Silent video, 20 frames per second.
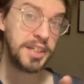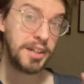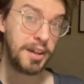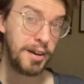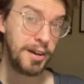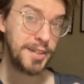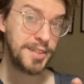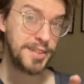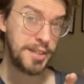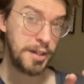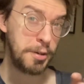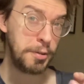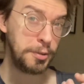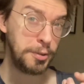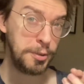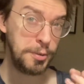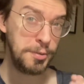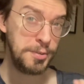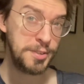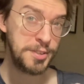guitars that are
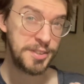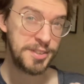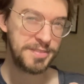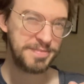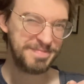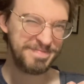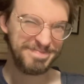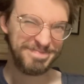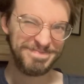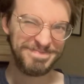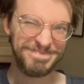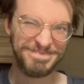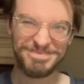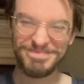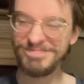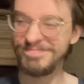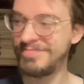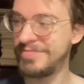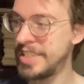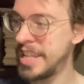loose.
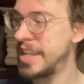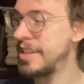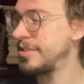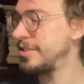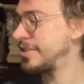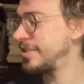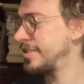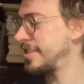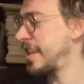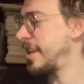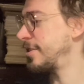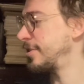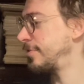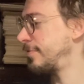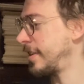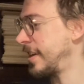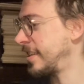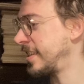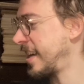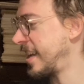That is
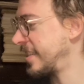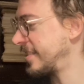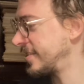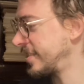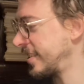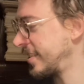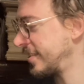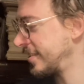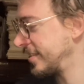fantastic.